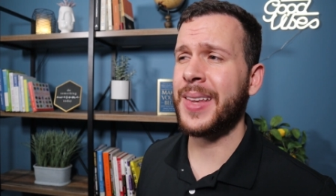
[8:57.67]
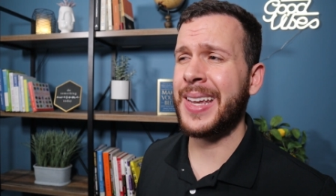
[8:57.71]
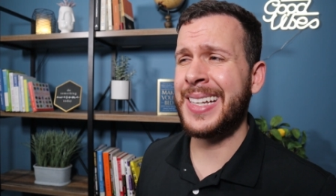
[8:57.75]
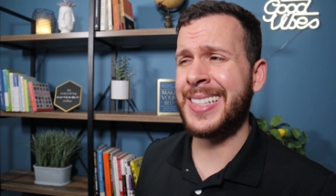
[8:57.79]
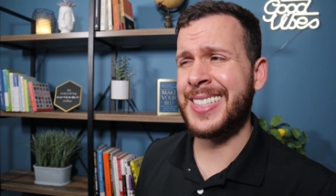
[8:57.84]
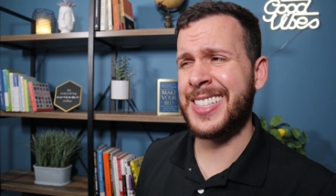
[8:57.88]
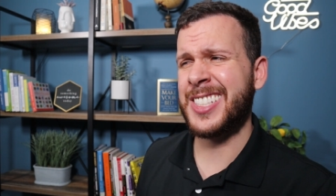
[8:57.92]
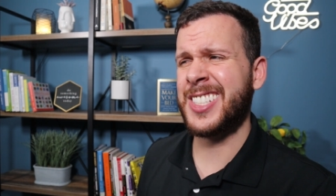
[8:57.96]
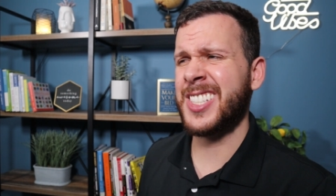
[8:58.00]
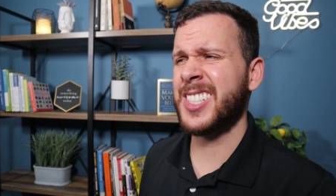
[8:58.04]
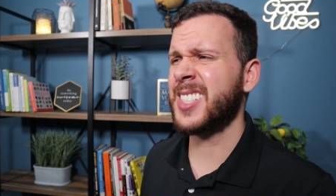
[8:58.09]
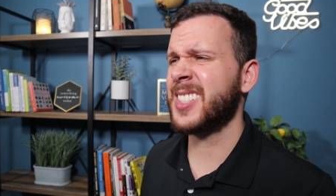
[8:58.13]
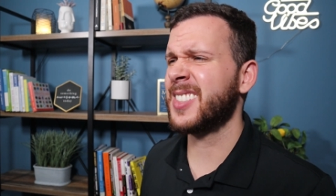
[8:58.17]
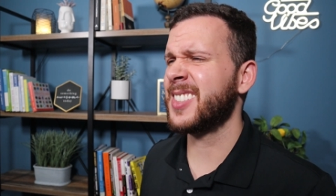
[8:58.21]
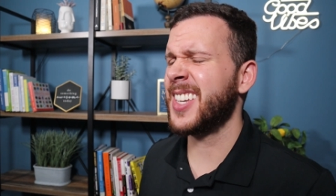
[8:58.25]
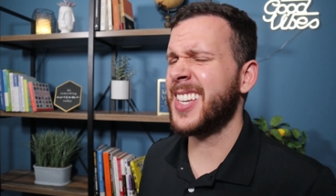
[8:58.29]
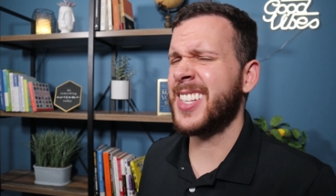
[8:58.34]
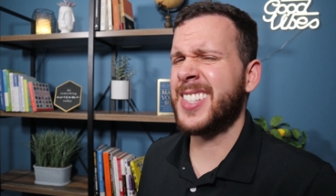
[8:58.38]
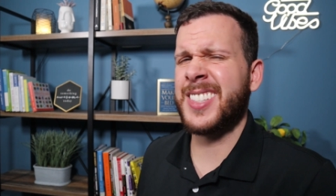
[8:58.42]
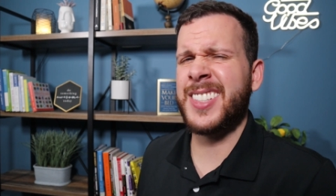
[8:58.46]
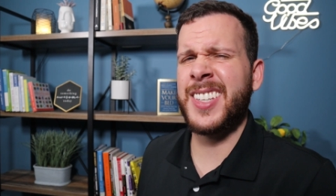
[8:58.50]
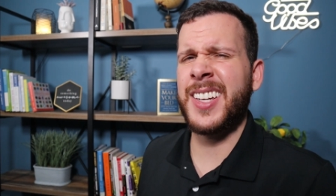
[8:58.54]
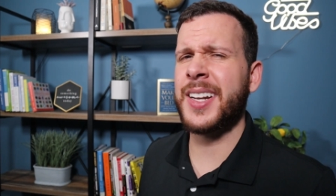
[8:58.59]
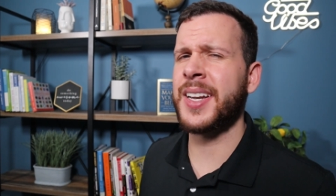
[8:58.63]
It's just,
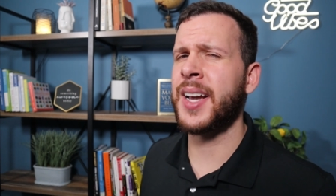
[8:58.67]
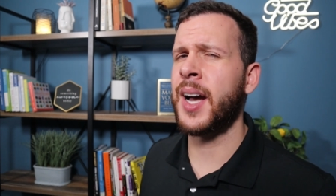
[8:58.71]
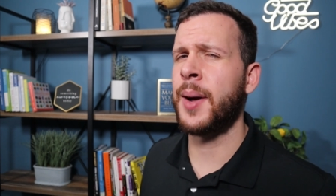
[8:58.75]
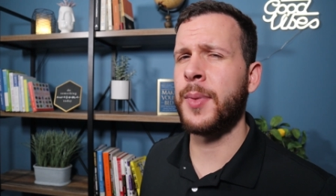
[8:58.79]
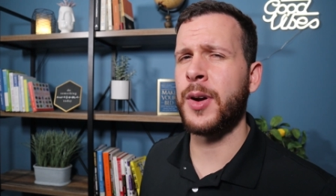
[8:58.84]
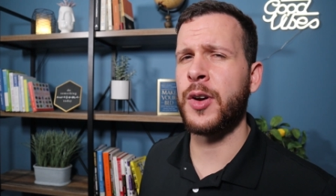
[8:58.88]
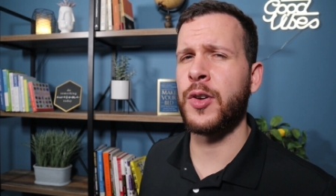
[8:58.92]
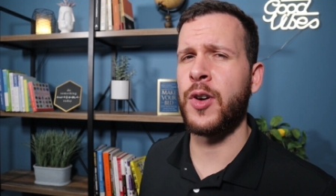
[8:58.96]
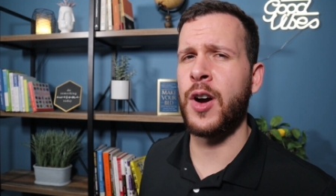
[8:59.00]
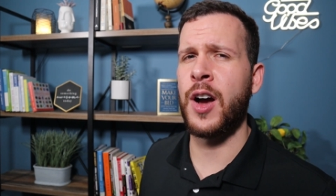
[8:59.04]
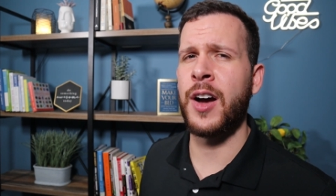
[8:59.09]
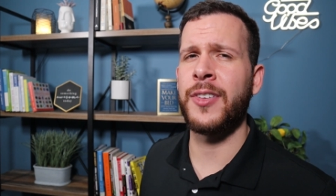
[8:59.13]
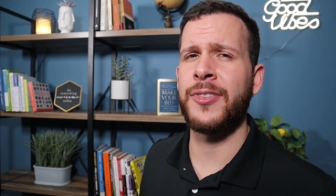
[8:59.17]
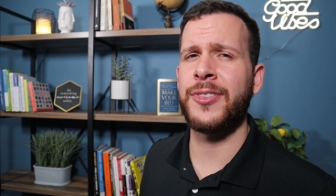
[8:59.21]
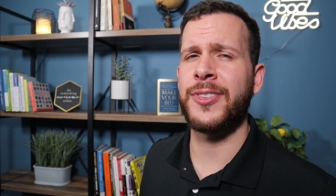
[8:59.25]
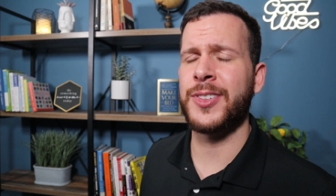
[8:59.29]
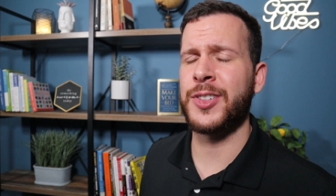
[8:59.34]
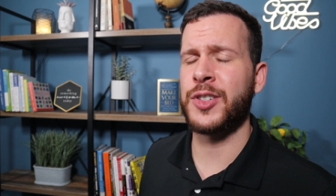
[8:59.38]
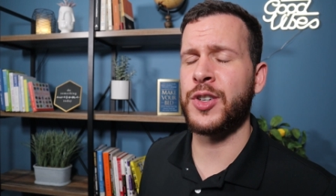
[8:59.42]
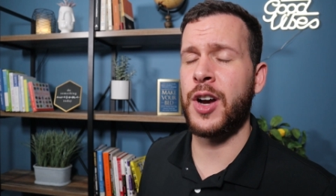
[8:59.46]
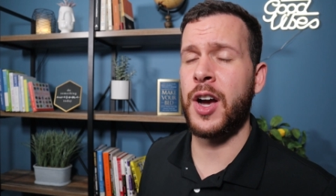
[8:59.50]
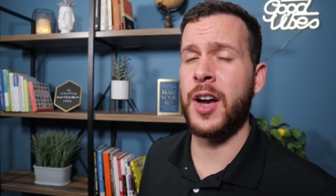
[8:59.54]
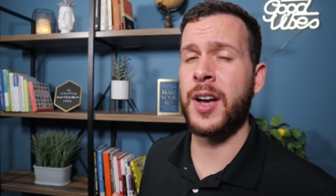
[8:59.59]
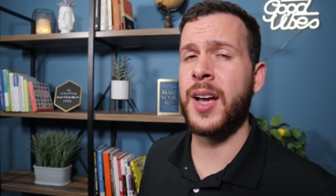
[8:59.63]
it's gonna come across,
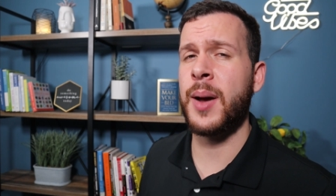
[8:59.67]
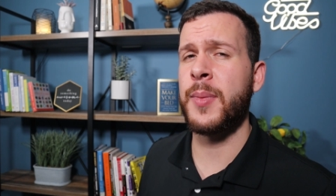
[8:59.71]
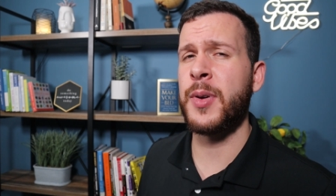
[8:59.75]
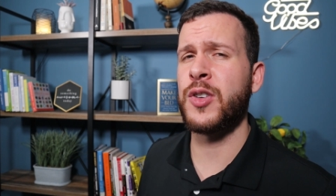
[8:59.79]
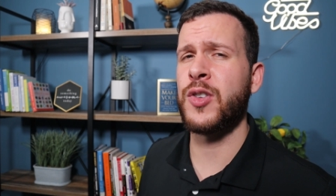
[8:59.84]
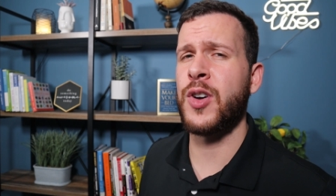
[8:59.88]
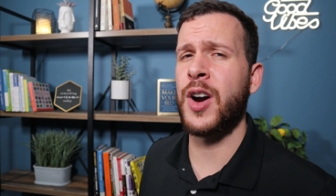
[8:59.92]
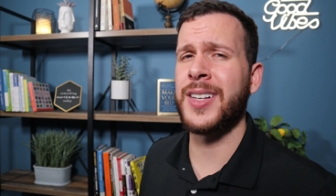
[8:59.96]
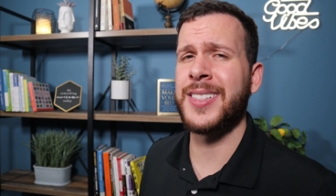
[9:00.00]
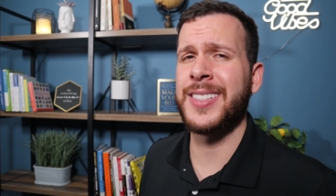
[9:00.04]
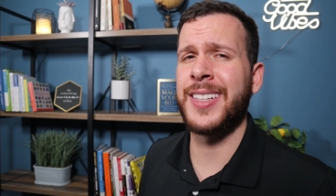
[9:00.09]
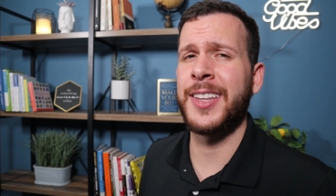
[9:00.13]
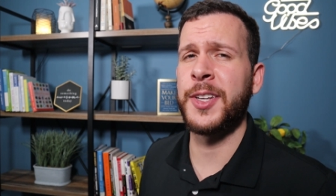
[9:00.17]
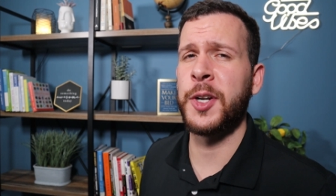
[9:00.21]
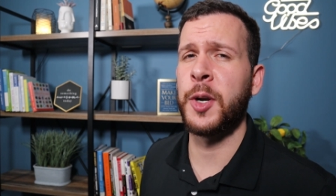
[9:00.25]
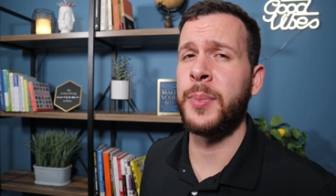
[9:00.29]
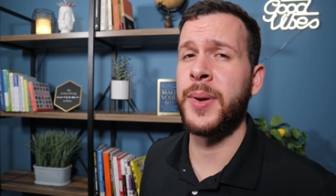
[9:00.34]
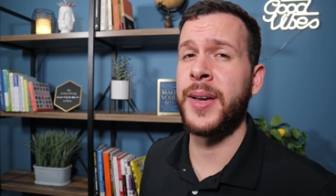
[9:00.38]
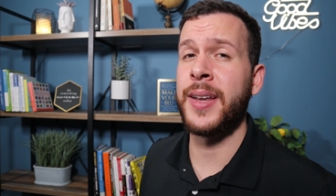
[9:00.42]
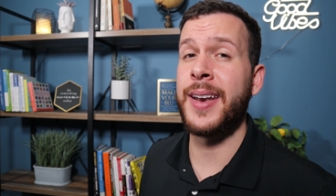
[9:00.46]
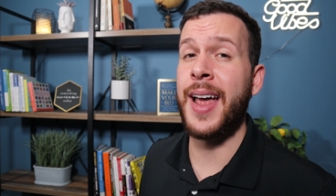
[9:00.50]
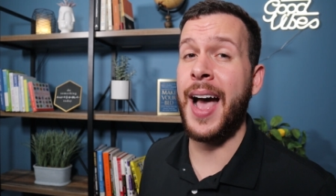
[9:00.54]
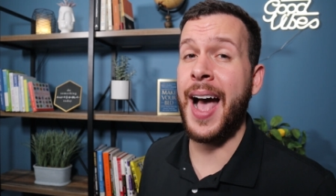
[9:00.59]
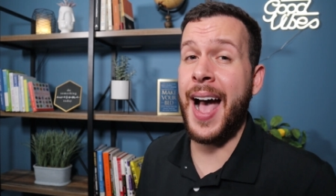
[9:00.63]
come across a little
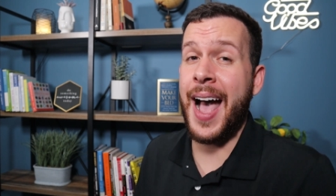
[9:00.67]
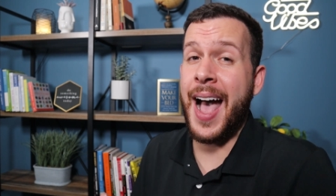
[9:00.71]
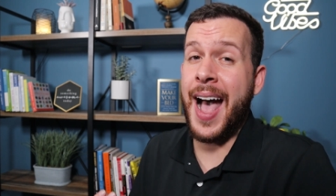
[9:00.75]
bit,